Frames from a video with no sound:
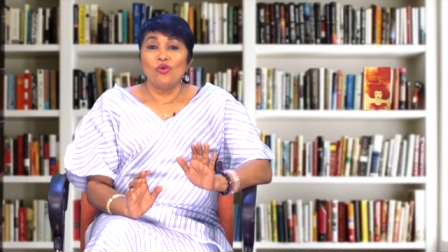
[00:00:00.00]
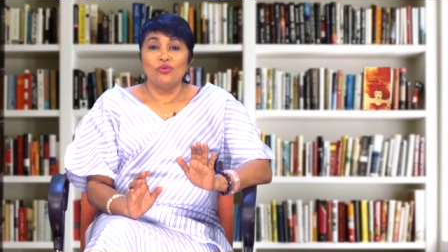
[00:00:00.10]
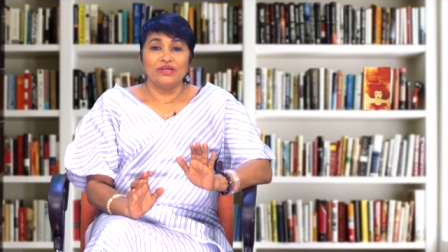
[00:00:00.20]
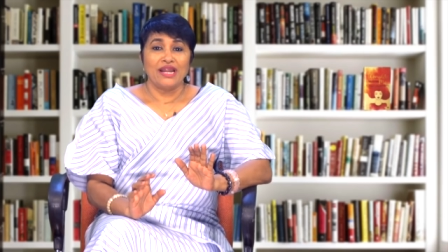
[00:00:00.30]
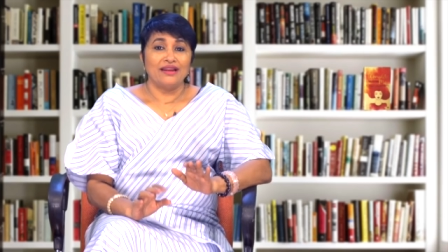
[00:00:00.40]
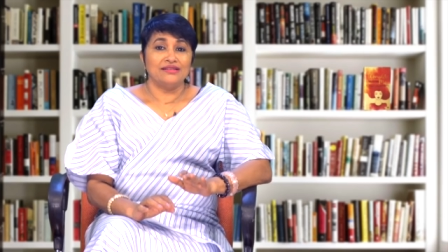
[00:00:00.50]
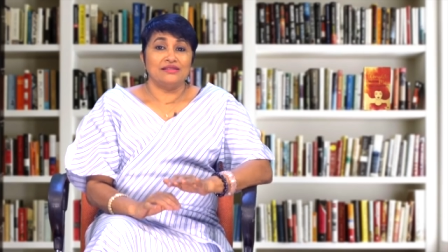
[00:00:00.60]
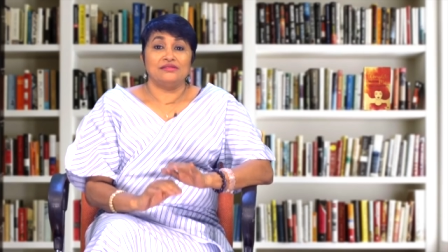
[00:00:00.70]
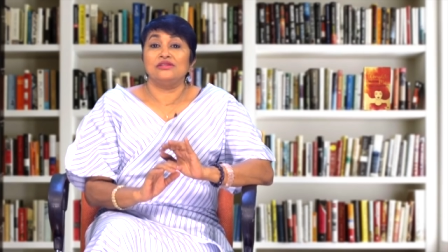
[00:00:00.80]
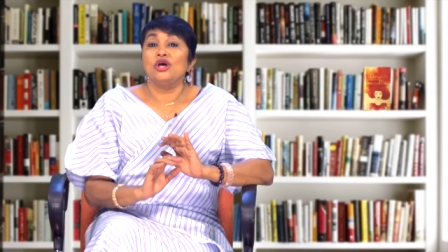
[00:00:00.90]

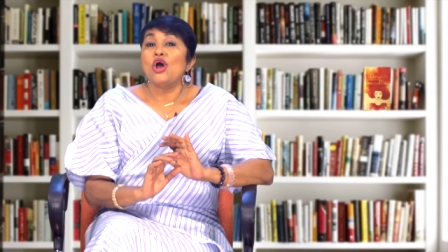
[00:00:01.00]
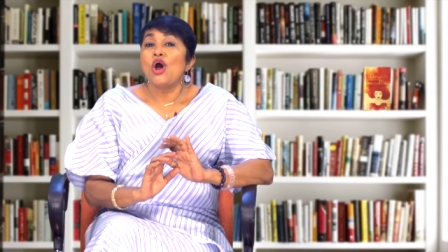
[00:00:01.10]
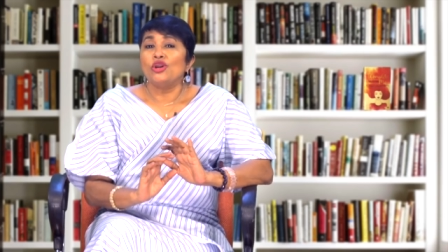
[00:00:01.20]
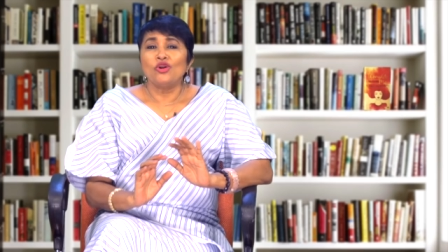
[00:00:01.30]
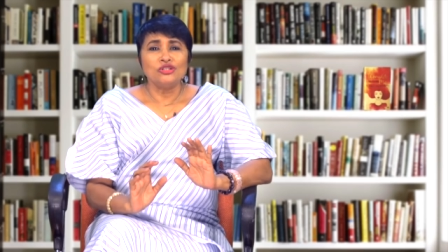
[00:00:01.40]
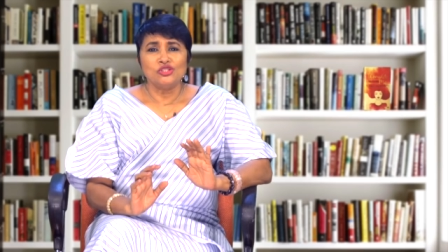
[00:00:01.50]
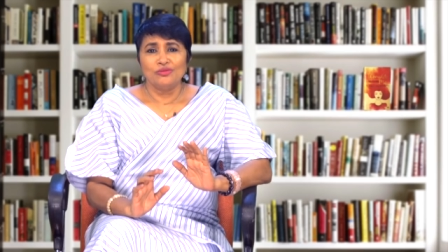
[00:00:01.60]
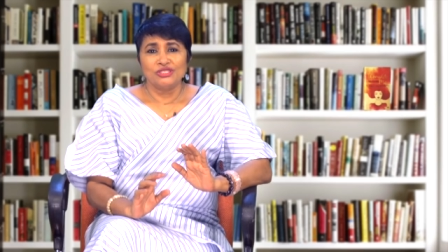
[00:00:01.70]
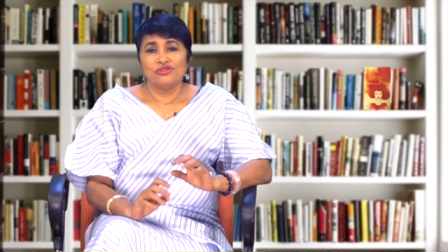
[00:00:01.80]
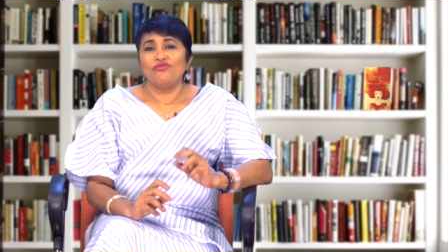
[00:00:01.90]
overanalysis, not too
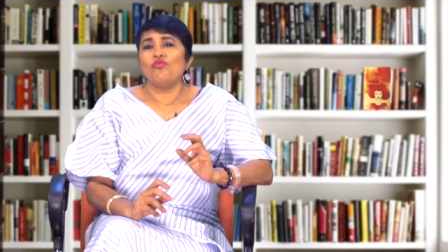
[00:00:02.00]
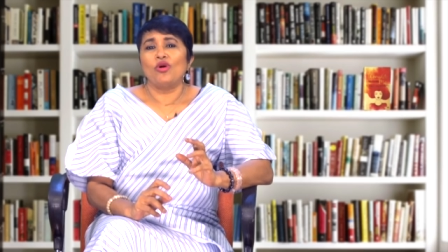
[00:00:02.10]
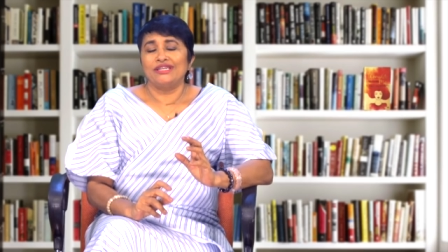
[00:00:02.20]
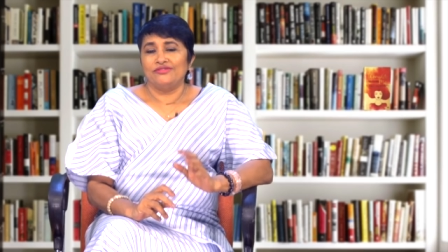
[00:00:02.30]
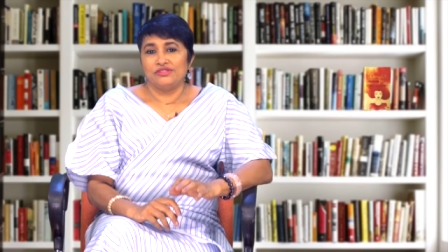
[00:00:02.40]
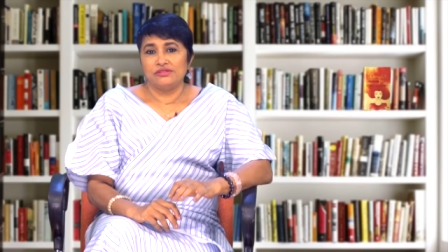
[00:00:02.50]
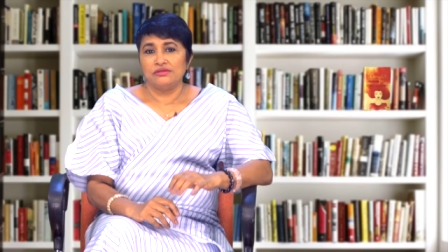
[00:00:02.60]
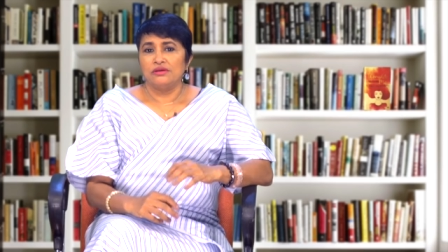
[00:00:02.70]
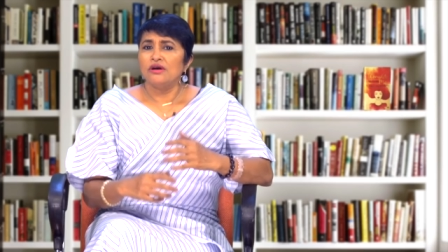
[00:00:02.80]
much of what ifs.